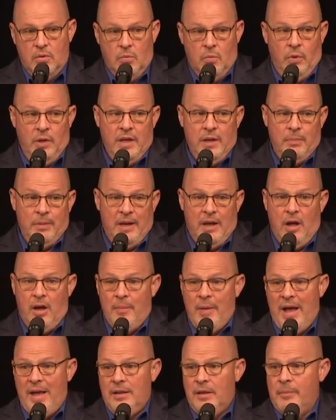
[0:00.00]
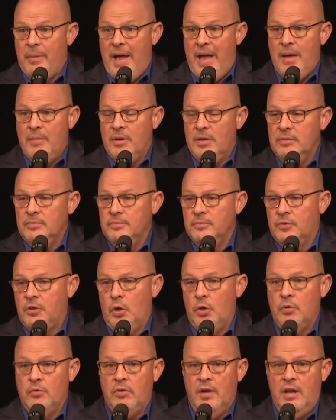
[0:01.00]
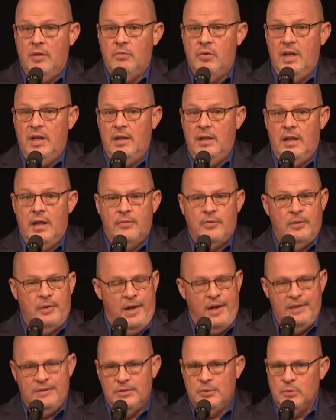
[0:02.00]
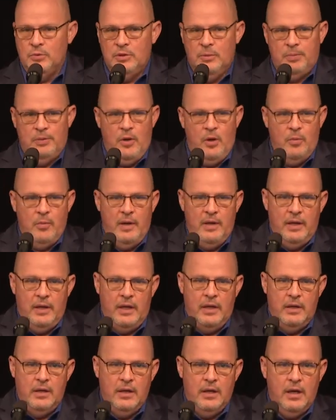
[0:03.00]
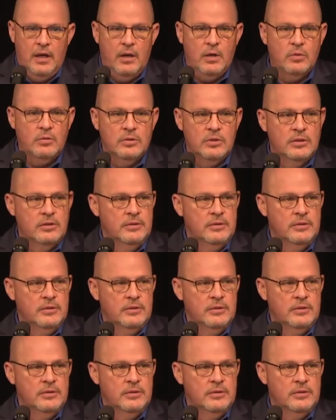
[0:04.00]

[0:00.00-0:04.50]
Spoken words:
We could become Alabama, third grade reading level, high school diploma, here you go.